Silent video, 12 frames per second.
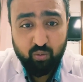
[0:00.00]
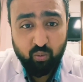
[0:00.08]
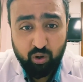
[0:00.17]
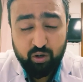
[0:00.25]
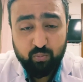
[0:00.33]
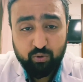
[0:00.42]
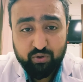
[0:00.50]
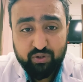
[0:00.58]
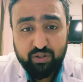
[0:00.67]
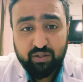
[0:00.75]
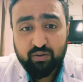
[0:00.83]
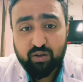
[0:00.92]
ward
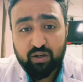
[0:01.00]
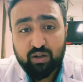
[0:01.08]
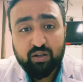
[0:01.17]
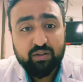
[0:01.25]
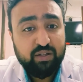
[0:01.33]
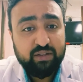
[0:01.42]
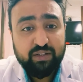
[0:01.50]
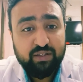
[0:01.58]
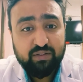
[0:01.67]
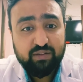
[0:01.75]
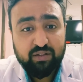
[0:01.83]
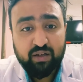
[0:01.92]
posting, the
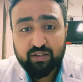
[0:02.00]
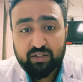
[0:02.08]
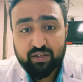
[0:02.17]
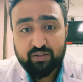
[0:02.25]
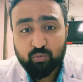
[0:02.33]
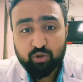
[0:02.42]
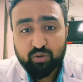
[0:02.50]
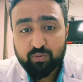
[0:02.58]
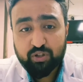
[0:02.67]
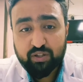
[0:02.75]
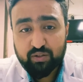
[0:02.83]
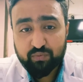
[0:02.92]
things and the
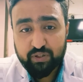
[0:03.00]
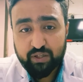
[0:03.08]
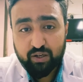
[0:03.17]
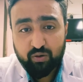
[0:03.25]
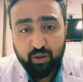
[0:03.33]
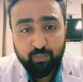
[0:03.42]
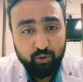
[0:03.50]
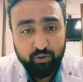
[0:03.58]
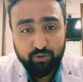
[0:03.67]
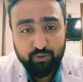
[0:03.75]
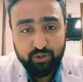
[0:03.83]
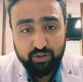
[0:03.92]
responsibilities we have, I'm going
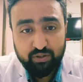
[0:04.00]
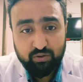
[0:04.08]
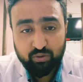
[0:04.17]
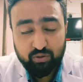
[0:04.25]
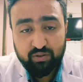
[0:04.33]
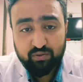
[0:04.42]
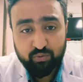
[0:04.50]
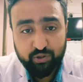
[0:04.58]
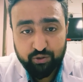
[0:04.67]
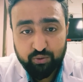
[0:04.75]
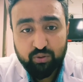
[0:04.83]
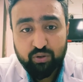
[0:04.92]
to share this on this
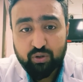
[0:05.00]
video.